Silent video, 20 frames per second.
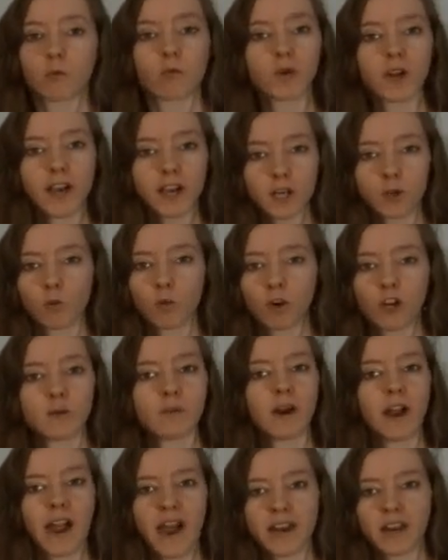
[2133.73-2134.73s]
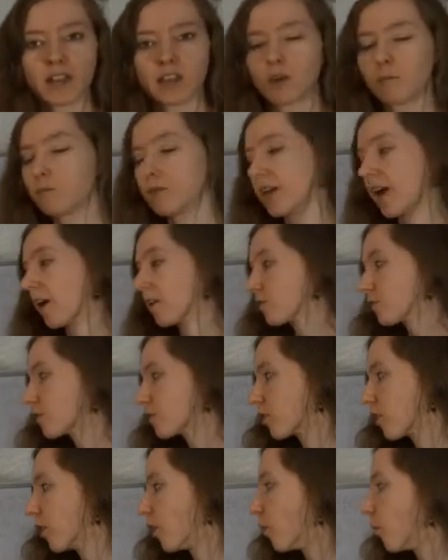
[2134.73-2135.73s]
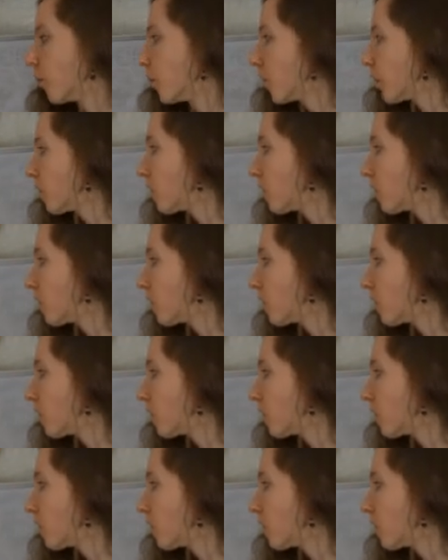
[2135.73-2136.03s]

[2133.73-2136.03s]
We're not going to worry about adding them yet. So